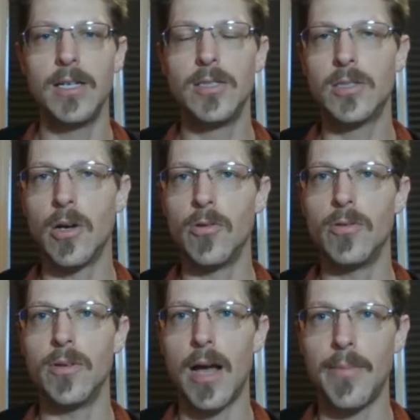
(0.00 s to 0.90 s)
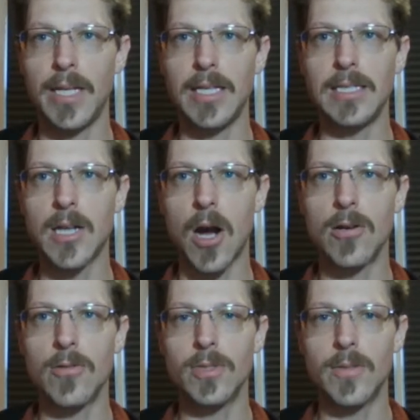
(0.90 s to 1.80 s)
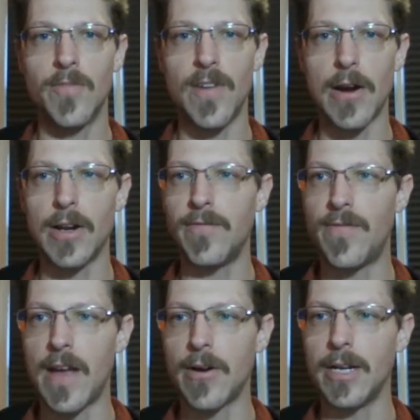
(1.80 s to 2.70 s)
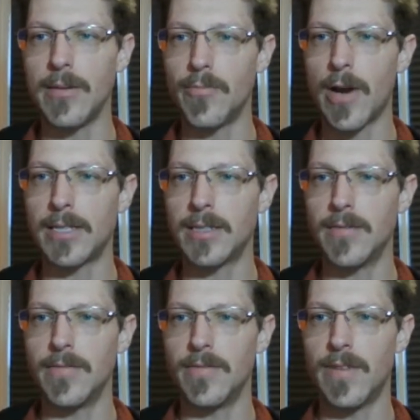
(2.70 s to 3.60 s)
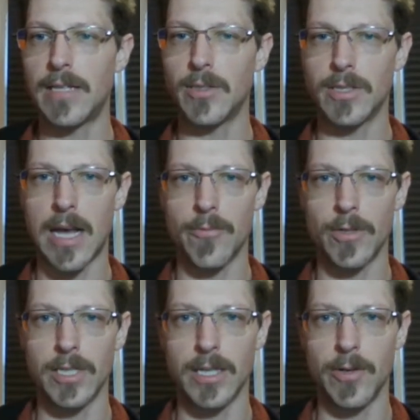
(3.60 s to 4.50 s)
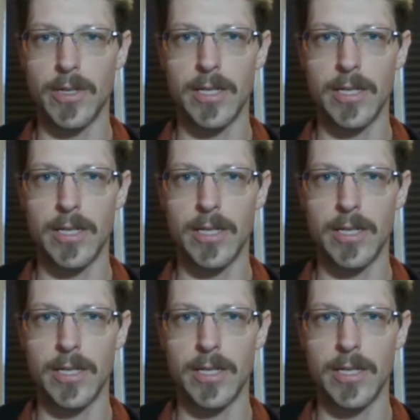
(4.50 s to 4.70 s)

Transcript: So, I mean, these are some very, very impressive vessels that we're dealing with.